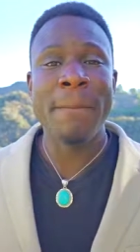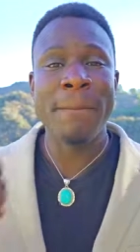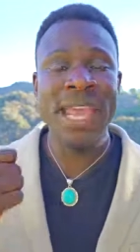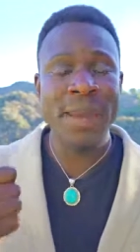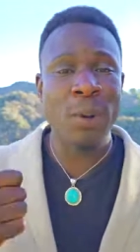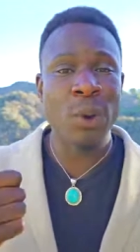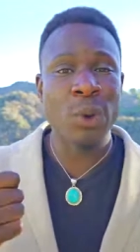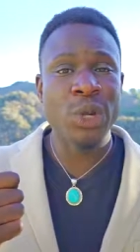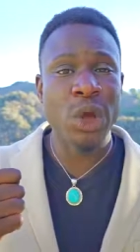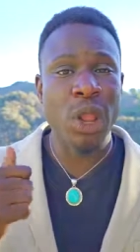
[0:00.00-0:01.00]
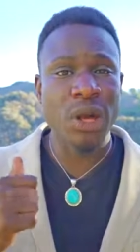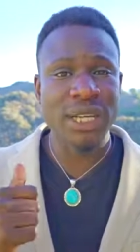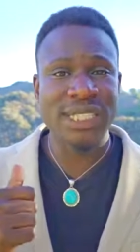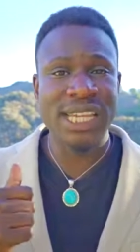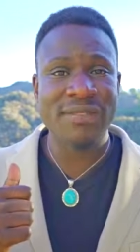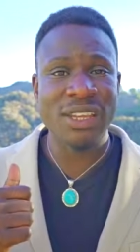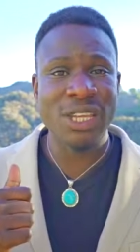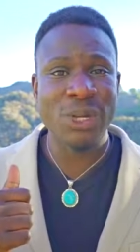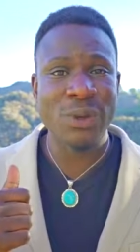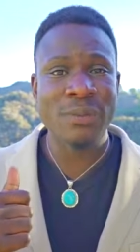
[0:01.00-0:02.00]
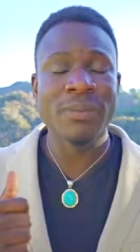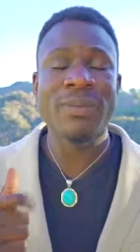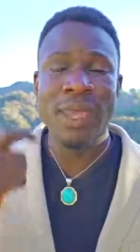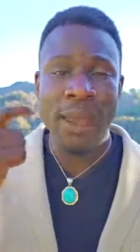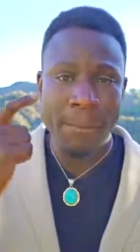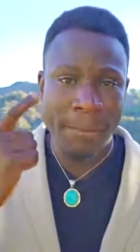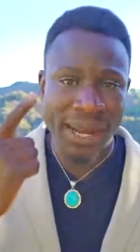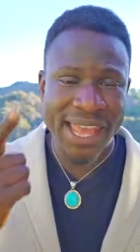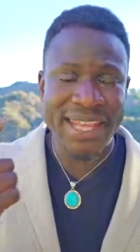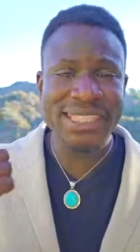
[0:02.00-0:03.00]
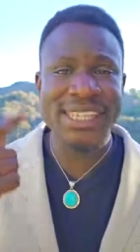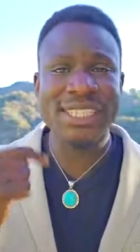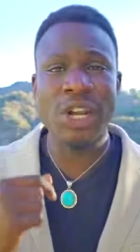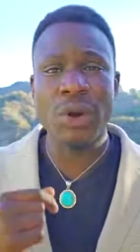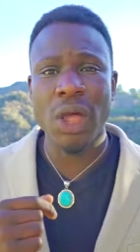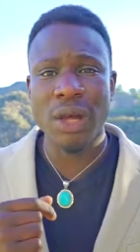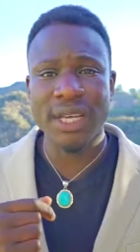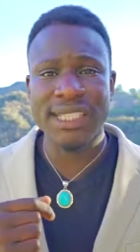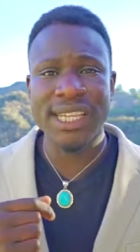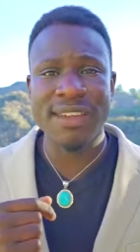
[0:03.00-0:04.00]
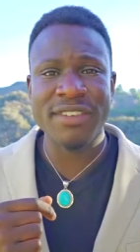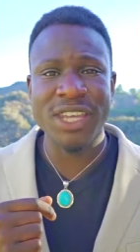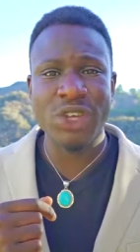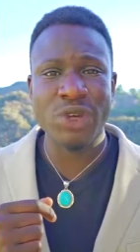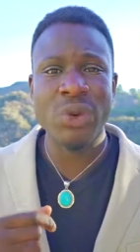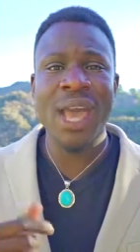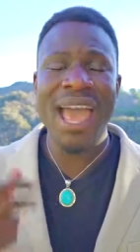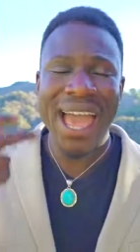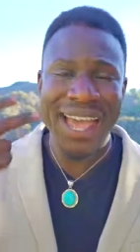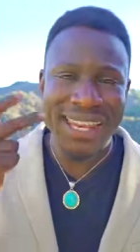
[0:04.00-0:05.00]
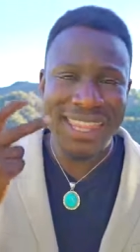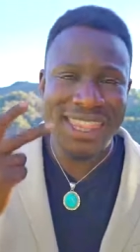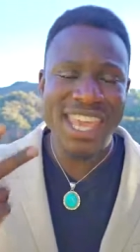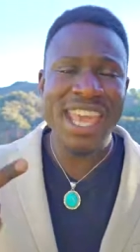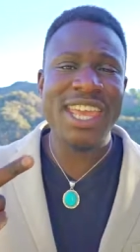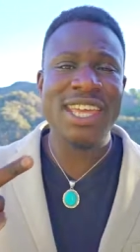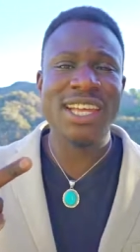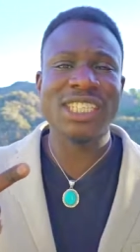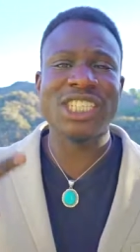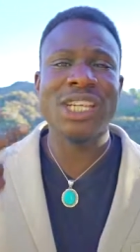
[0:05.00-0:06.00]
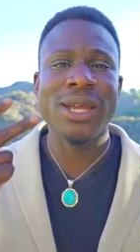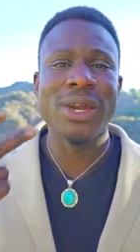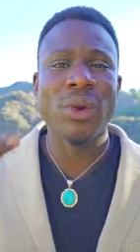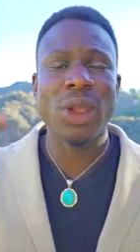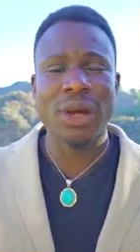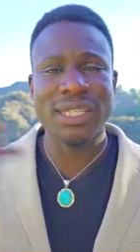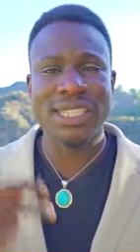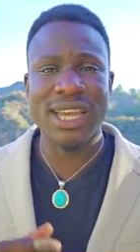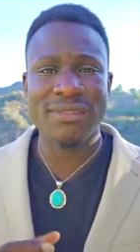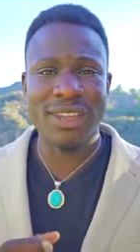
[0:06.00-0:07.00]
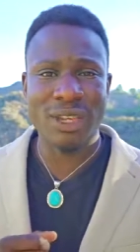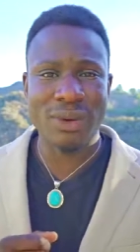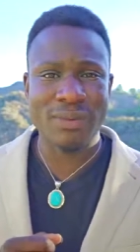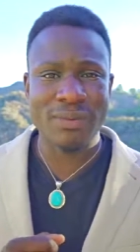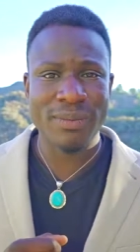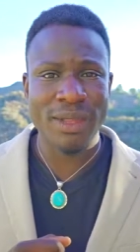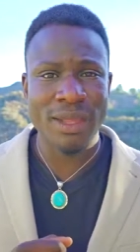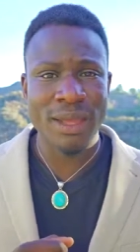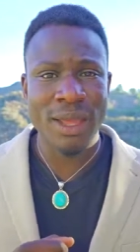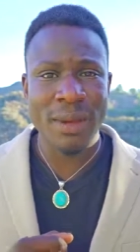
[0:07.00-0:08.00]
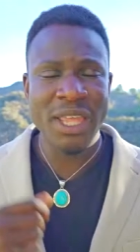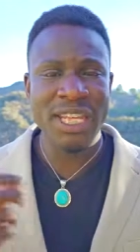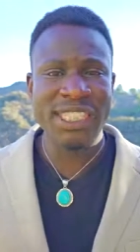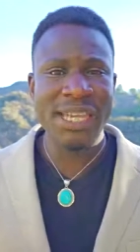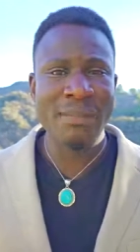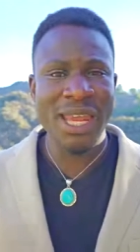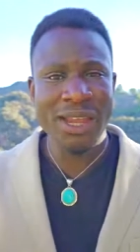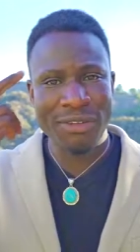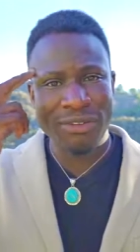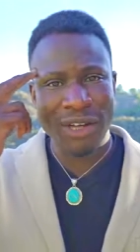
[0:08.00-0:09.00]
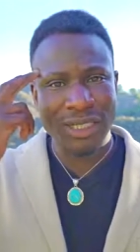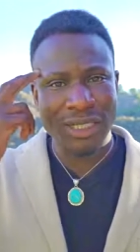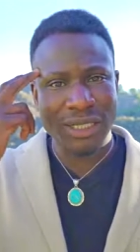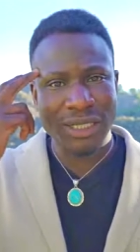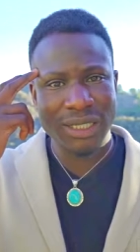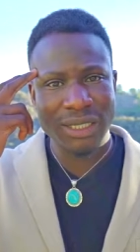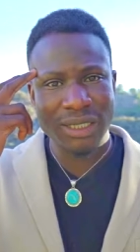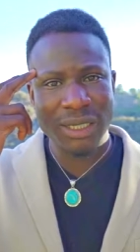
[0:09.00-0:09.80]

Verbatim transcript: People no longer serving you, places no longer serving you, and things no longer serving you. But you see, many of us,